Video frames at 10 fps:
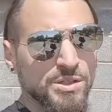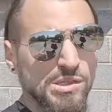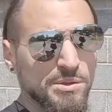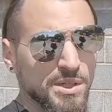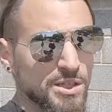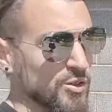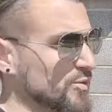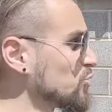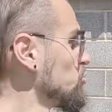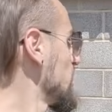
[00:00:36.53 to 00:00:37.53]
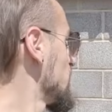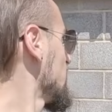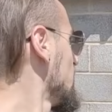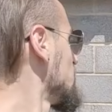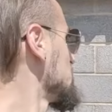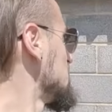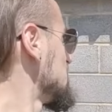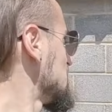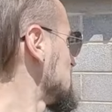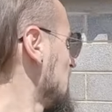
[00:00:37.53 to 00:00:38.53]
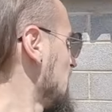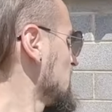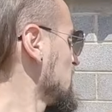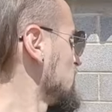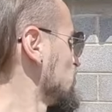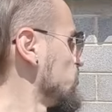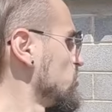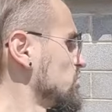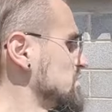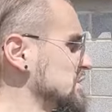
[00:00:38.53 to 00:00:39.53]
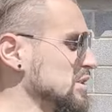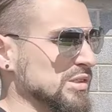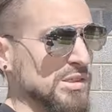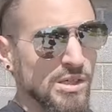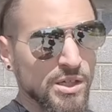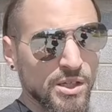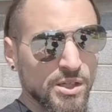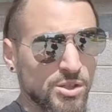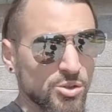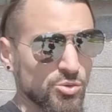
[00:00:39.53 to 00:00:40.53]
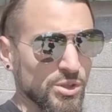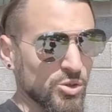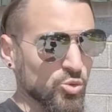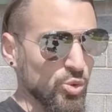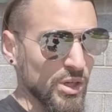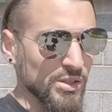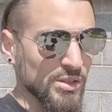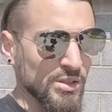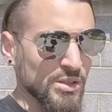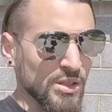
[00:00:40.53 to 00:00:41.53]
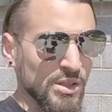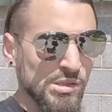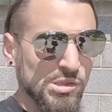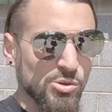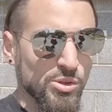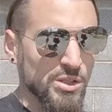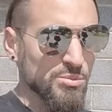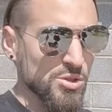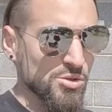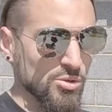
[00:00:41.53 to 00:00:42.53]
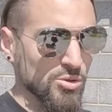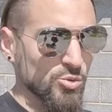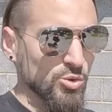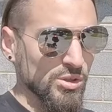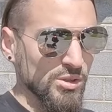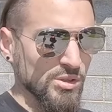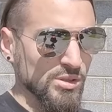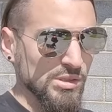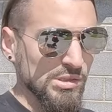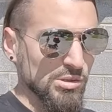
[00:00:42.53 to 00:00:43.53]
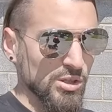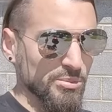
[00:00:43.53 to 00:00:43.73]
there is some kind of a warehouse and it says Allied Forces Unit 1. So let me show you what it's all